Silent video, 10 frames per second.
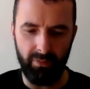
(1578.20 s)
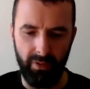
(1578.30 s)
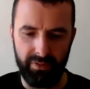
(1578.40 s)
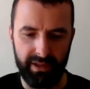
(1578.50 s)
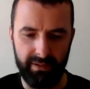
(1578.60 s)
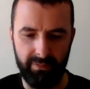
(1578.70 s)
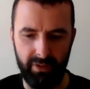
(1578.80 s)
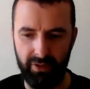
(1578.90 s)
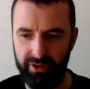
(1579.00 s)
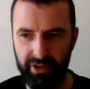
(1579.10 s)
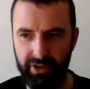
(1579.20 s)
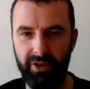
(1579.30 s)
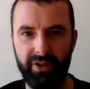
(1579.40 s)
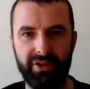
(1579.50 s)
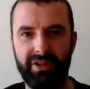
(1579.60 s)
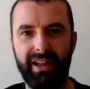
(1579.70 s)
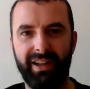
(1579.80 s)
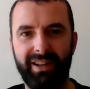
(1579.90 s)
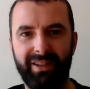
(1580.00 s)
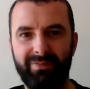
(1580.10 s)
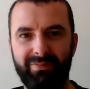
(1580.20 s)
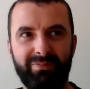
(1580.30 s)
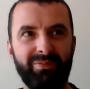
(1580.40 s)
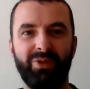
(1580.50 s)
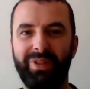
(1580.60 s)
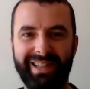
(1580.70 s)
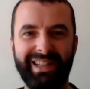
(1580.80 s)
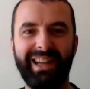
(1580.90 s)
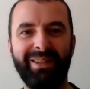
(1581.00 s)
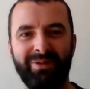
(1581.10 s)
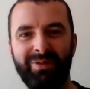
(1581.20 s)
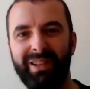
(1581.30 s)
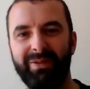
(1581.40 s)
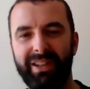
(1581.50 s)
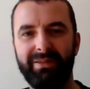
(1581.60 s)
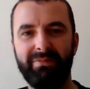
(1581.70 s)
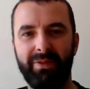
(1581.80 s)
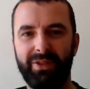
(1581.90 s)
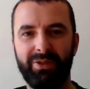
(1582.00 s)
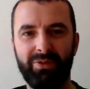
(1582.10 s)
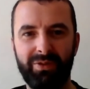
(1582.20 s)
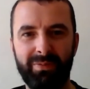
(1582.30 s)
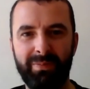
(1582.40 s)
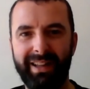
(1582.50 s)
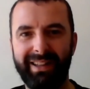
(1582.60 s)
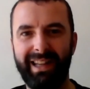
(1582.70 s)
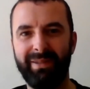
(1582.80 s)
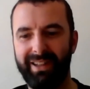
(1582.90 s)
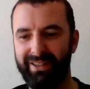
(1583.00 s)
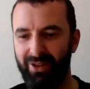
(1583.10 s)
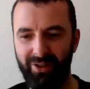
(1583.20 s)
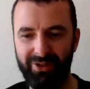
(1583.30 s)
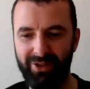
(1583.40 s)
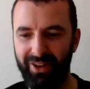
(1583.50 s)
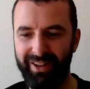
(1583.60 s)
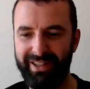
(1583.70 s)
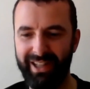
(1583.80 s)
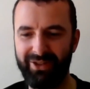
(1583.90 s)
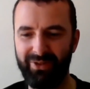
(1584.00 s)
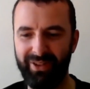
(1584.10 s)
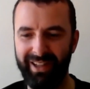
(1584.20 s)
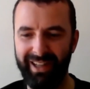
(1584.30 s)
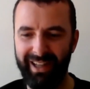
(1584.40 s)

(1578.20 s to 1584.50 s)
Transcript: obviously, under the current crazy times we're living in with the whole pandemic, lockdown, etc.,